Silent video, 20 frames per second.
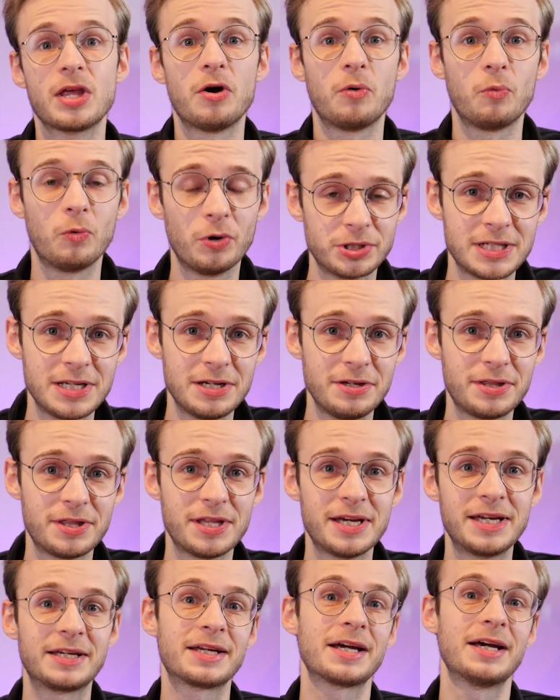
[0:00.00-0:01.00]
What do you
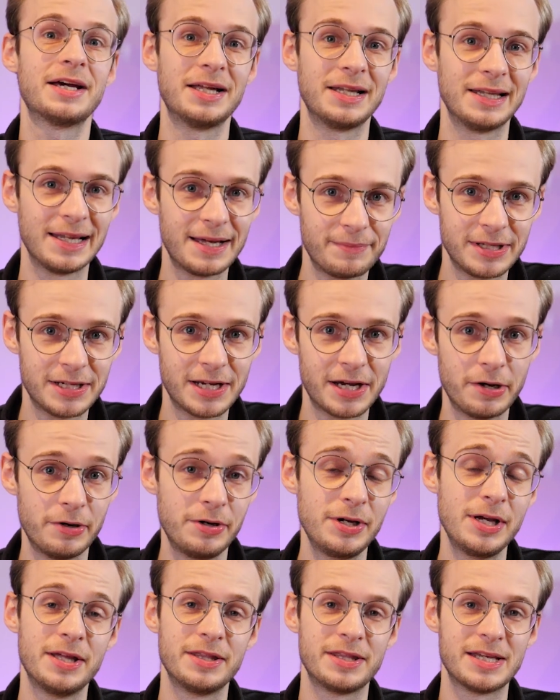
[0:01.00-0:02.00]
think? Let me know.
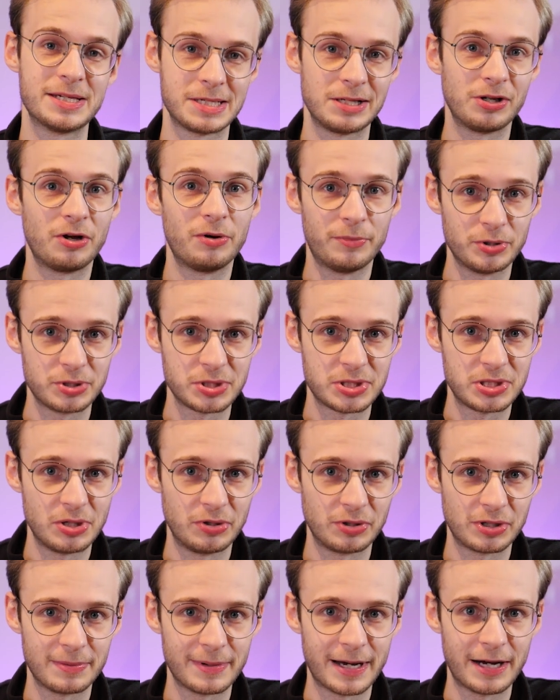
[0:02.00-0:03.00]
There's a lot more to
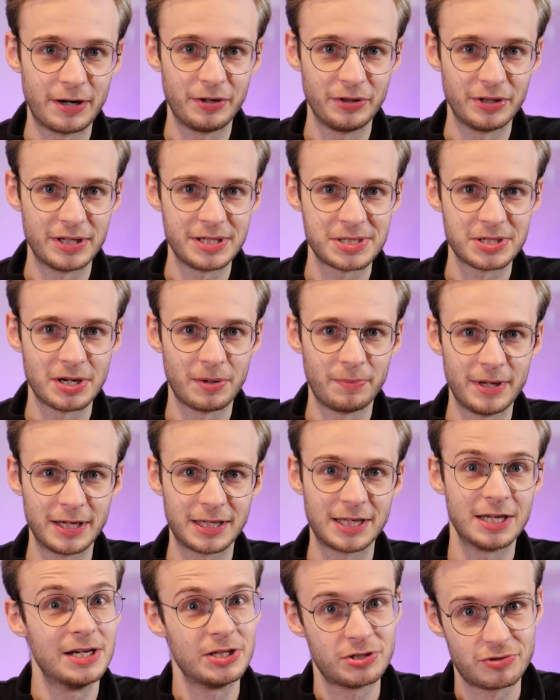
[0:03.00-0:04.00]
talk about on this
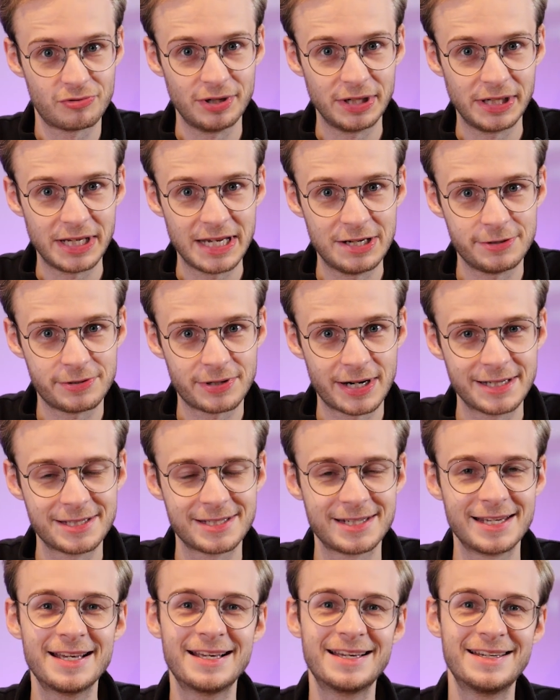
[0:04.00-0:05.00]
topic and it's really
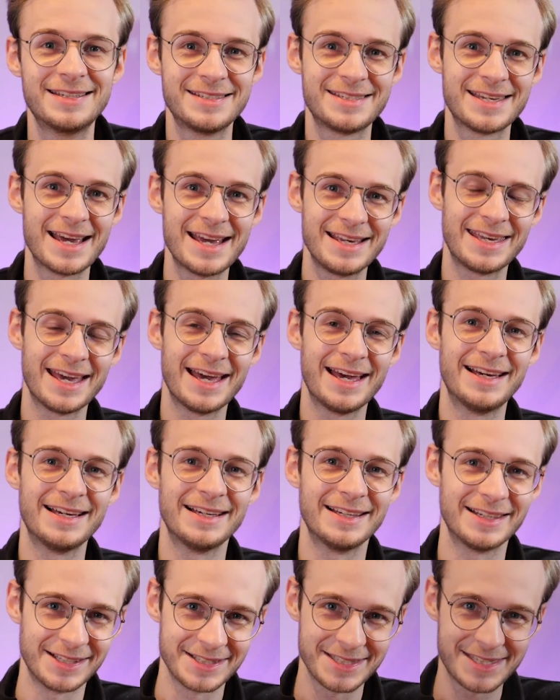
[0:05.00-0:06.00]
interesting. Take care
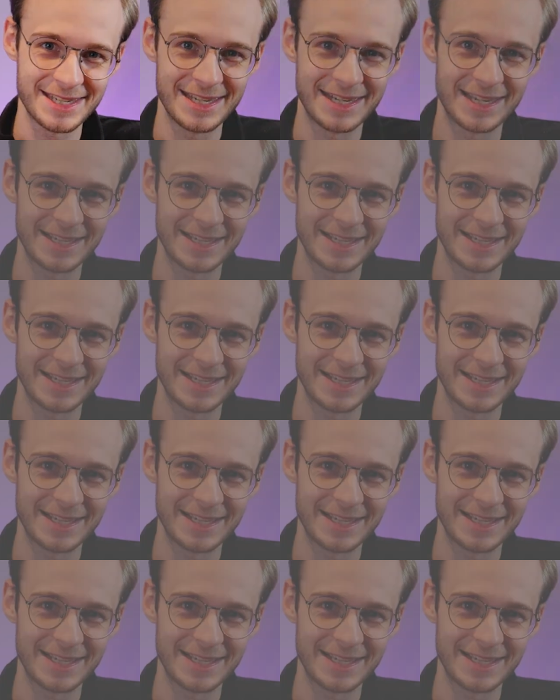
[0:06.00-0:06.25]
and I'll see you